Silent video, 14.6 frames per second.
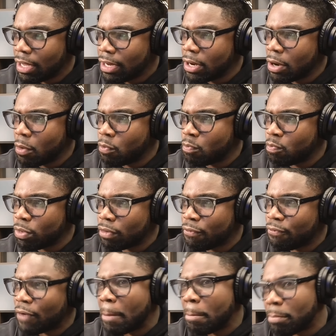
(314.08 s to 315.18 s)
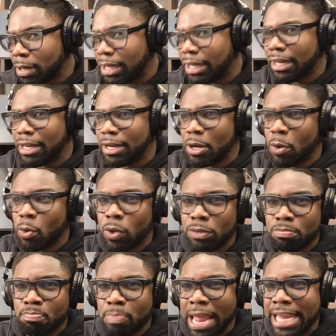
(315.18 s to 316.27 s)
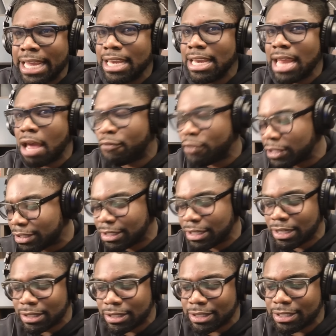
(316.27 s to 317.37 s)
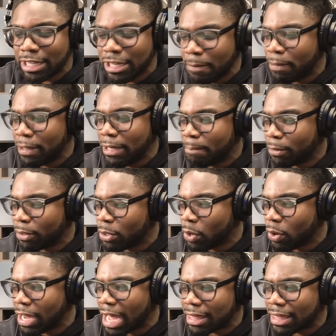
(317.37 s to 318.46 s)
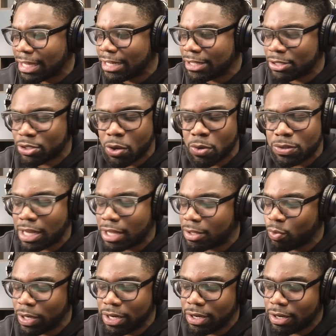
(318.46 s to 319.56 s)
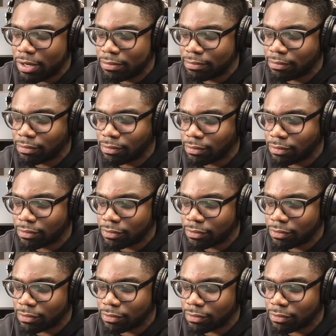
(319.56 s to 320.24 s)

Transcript: you know, family, you know, and making the effort to, to see people and all. I think it just goes out the window. I, I